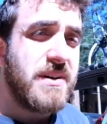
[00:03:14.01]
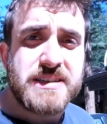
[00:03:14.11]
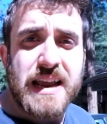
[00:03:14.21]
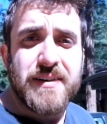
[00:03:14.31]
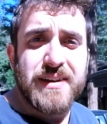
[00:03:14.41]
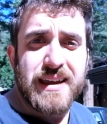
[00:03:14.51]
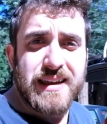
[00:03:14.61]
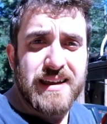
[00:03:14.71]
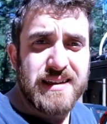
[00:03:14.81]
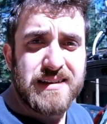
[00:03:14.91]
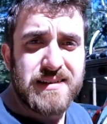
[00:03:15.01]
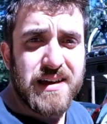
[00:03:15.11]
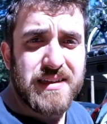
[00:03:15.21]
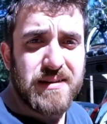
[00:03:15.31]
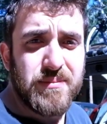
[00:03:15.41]
much having
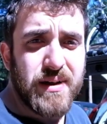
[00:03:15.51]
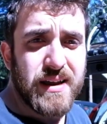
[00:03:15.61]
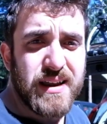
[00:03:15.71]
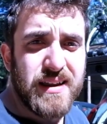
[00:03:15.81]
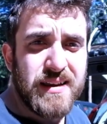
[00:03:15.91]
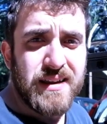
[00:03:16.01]
nothing but